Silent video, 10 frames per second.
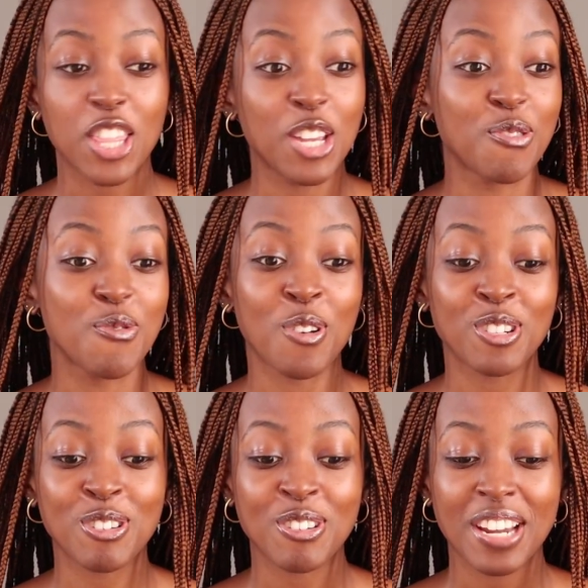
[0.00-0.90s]
They do
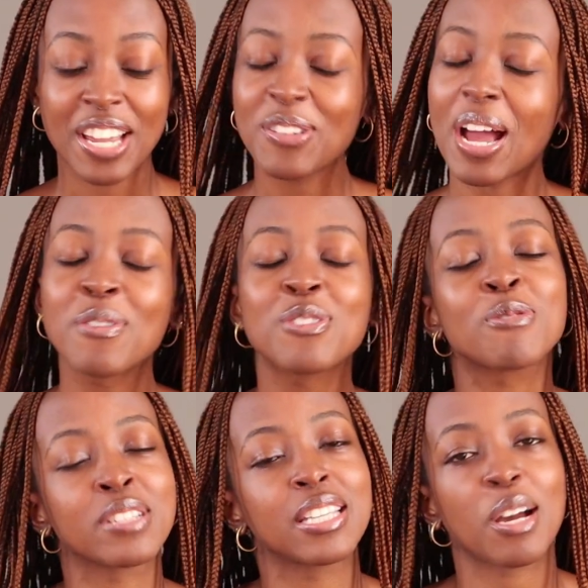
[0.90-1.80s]
not. I wish you
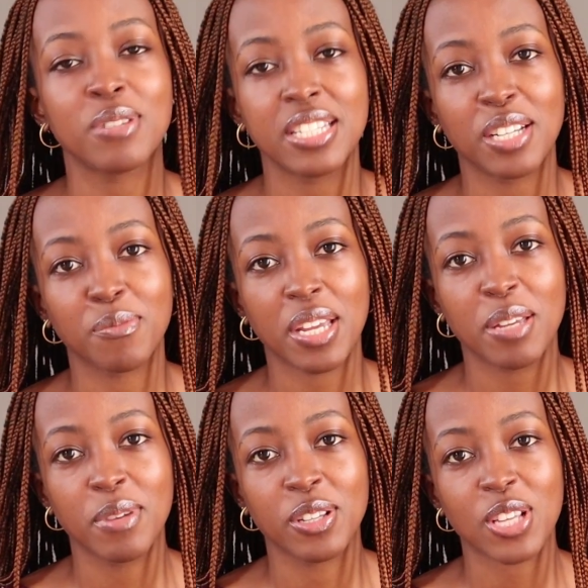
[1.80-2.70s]
could see how detailed my
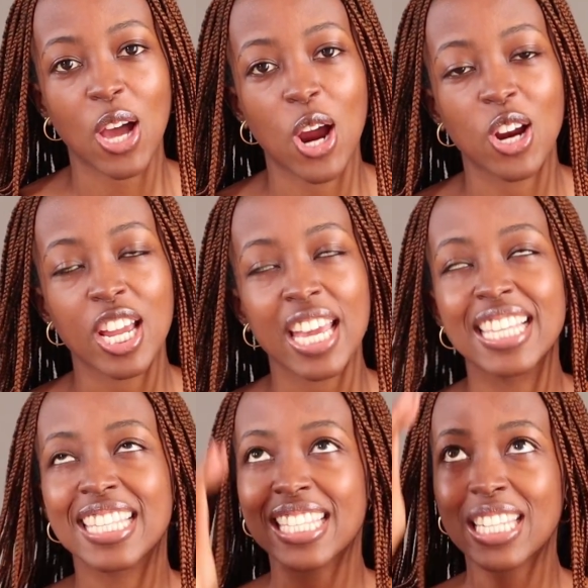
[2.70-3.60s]
emails are.
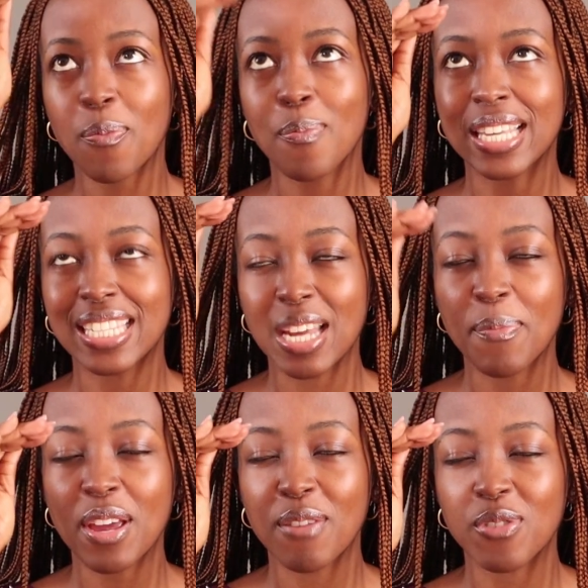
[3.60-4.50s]
It's step by
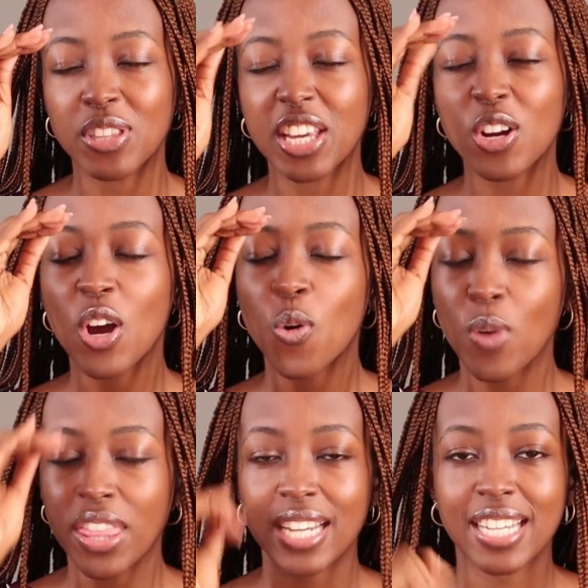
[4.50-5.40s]
step everything
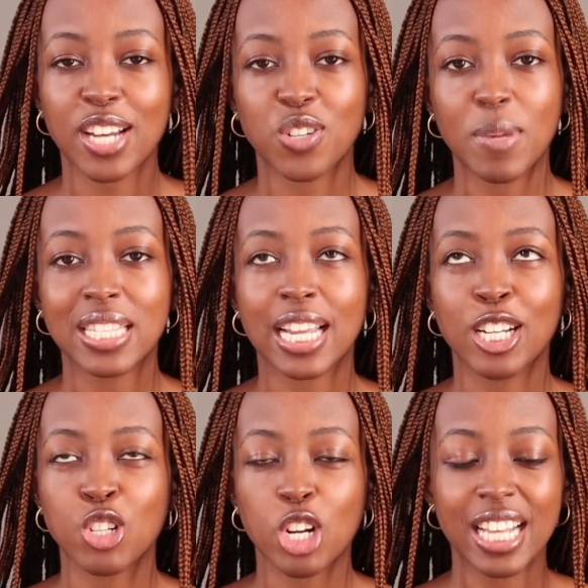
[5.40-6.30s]
with attachments. Like
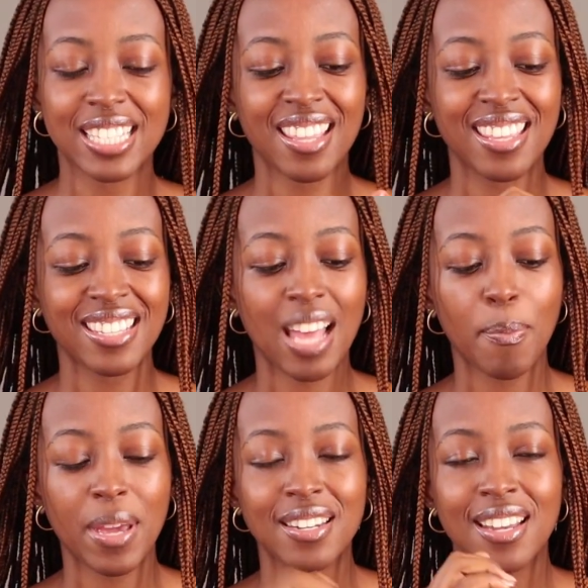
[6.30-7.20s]
literally, I say this
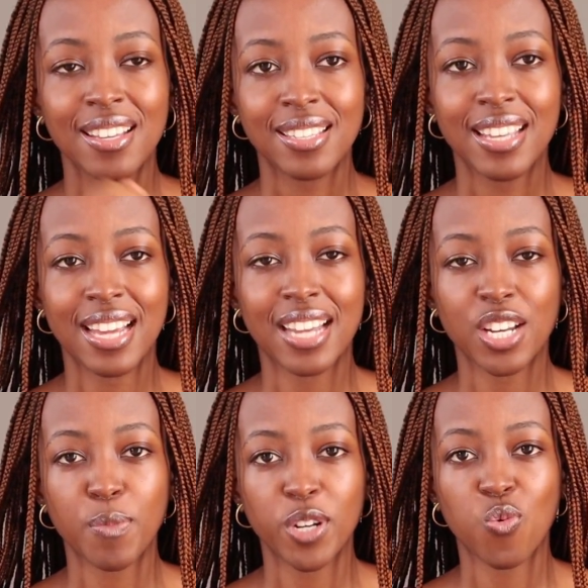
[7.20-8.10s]
happened, see
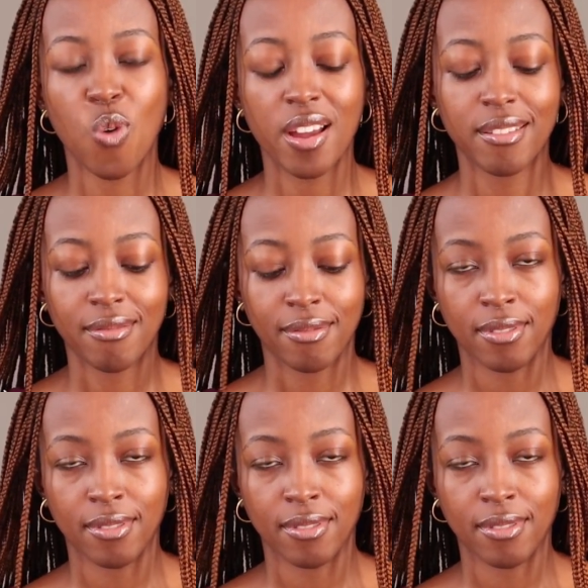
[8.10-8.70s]
attachment one.